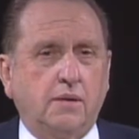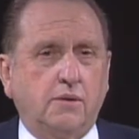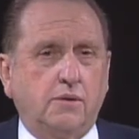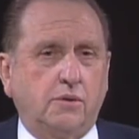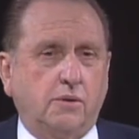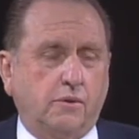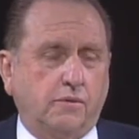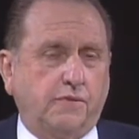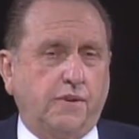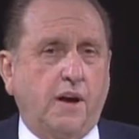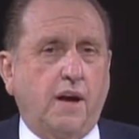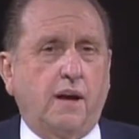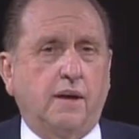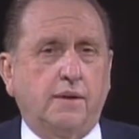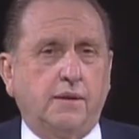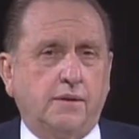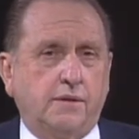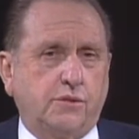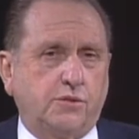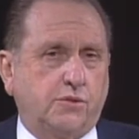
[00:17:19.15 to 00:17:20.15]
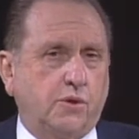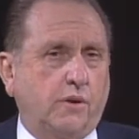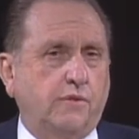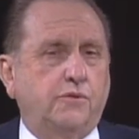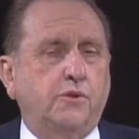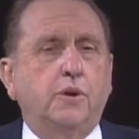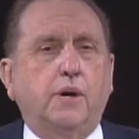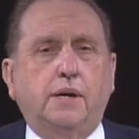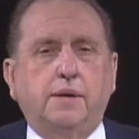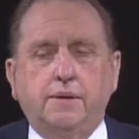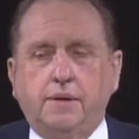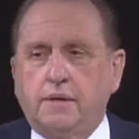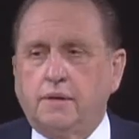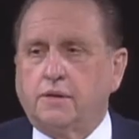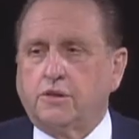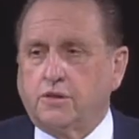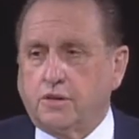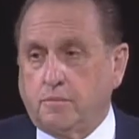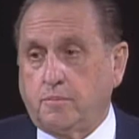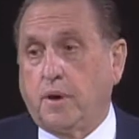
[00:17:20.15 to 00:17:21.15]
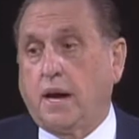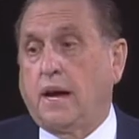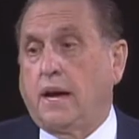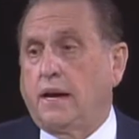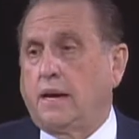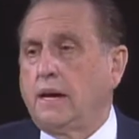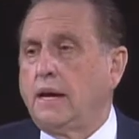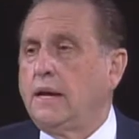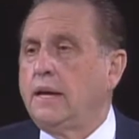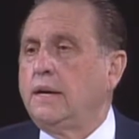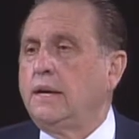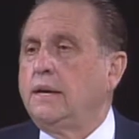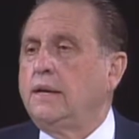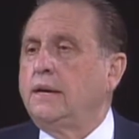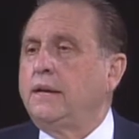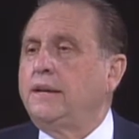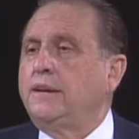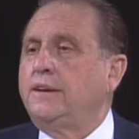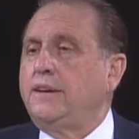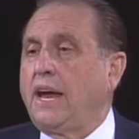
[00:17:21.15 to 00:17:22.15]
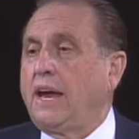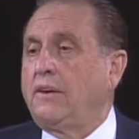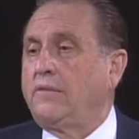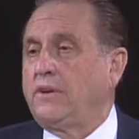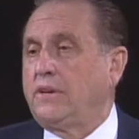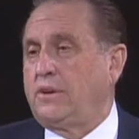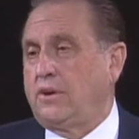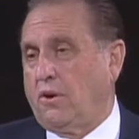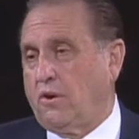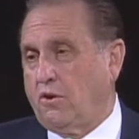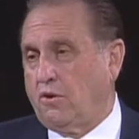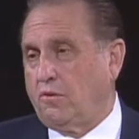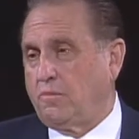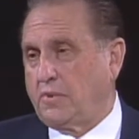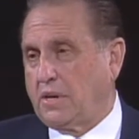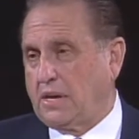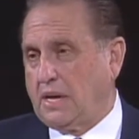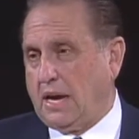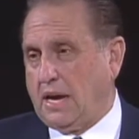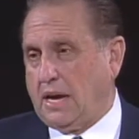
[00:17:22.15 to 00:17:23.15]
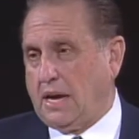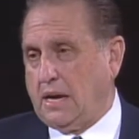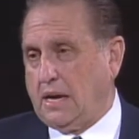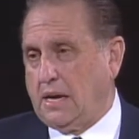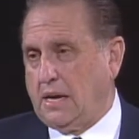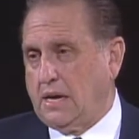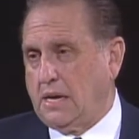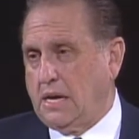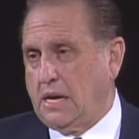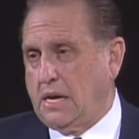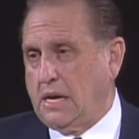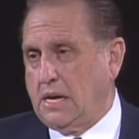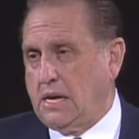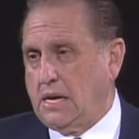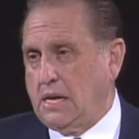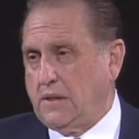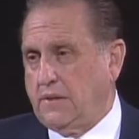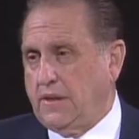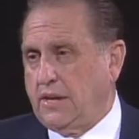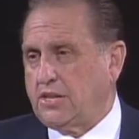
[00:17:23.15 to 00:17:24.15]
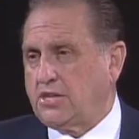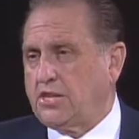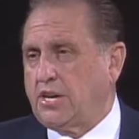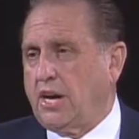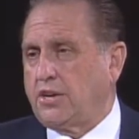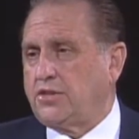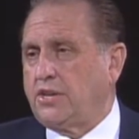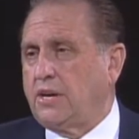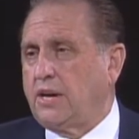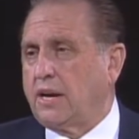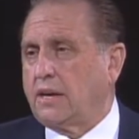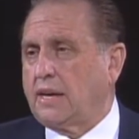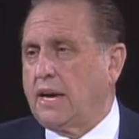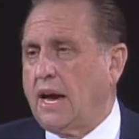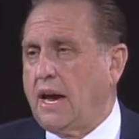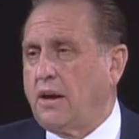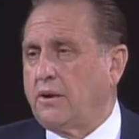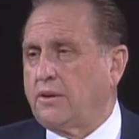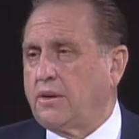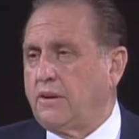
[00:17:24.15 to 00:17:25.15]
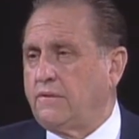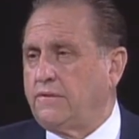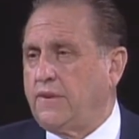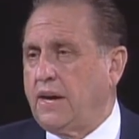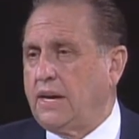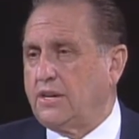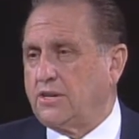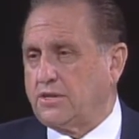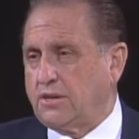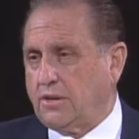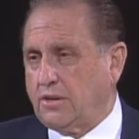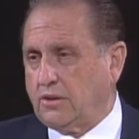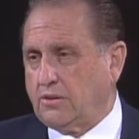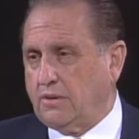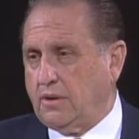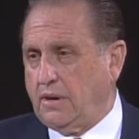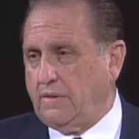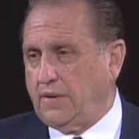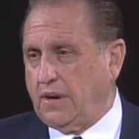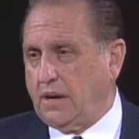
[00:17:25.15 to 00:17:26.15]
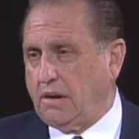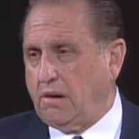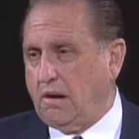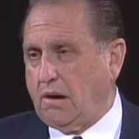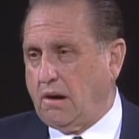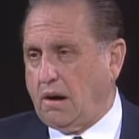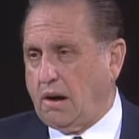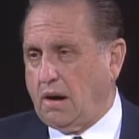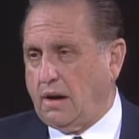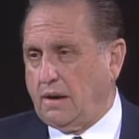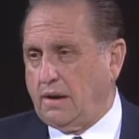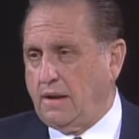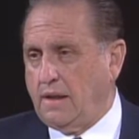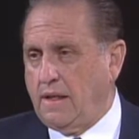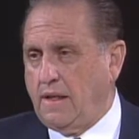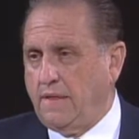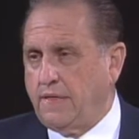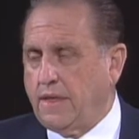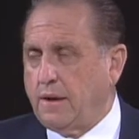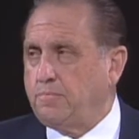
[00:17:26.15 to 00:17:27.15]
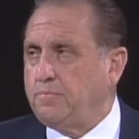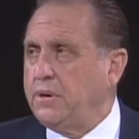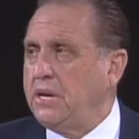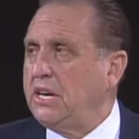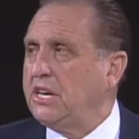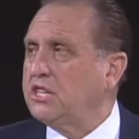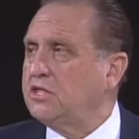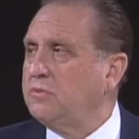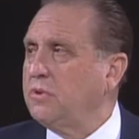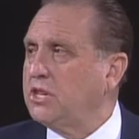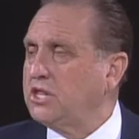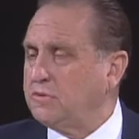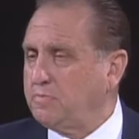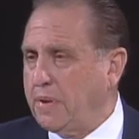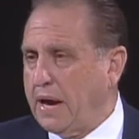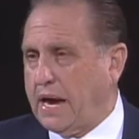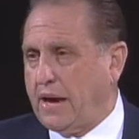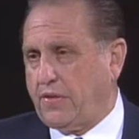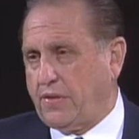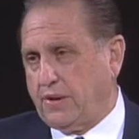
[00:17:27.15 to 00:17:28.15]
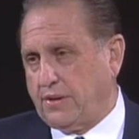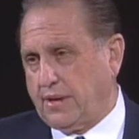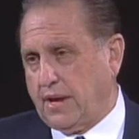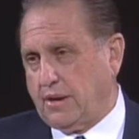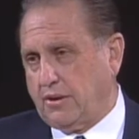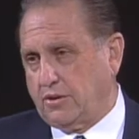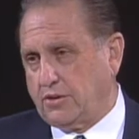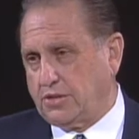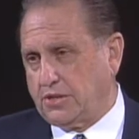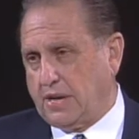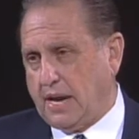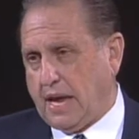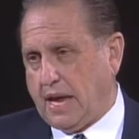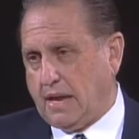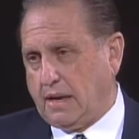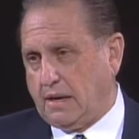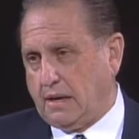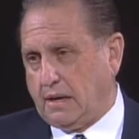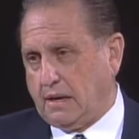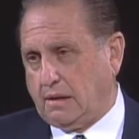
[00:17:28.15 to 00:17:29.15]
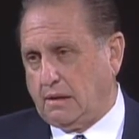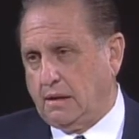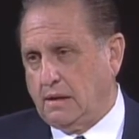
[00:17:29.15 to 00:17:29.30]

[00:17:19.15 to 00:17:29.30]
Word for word: Tofa, soifua, goodbye. David O. McKay. This touching account conveys to the grieving heart the peace which passeth understanding.